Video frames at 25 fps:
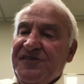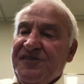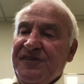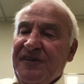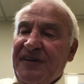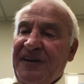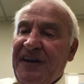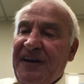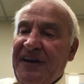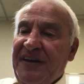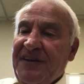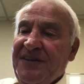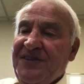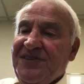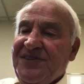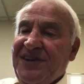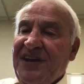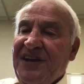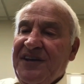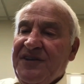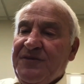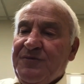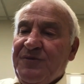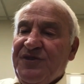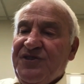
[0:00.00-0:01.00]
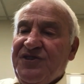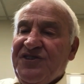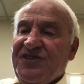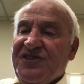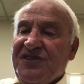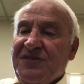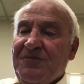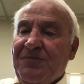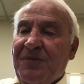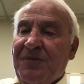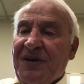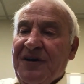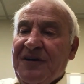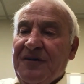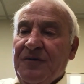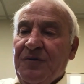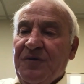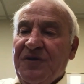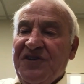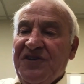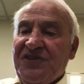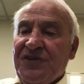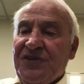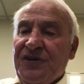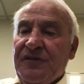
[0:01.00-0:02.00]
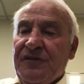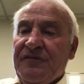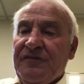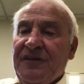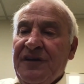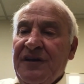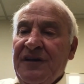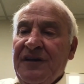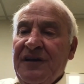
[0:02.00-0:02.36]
in the United States, which is the market we serve.